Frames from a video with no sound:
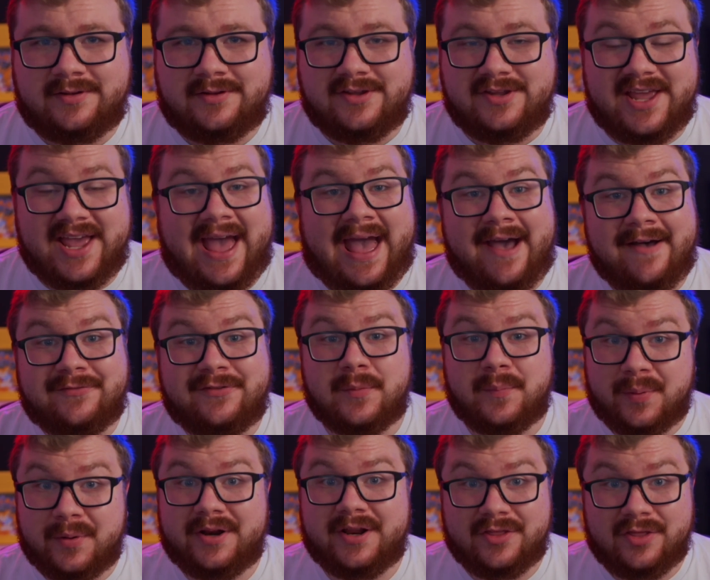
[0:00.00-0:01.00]
You have to
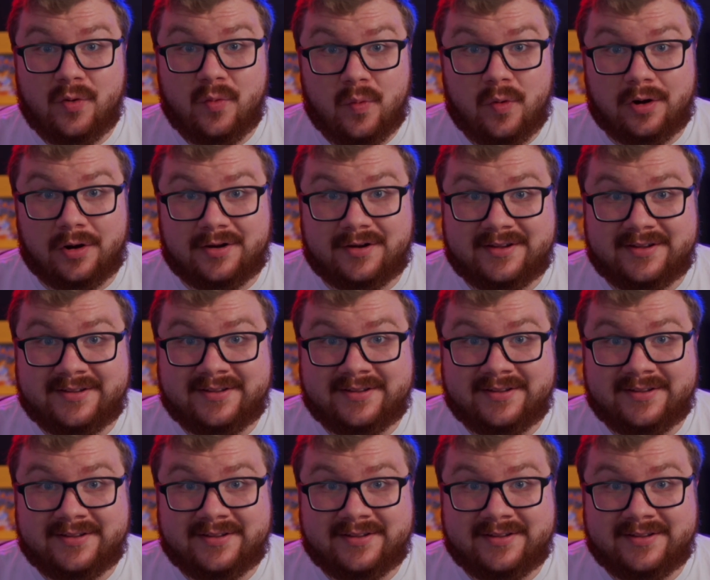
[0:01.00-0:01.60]
put in the work.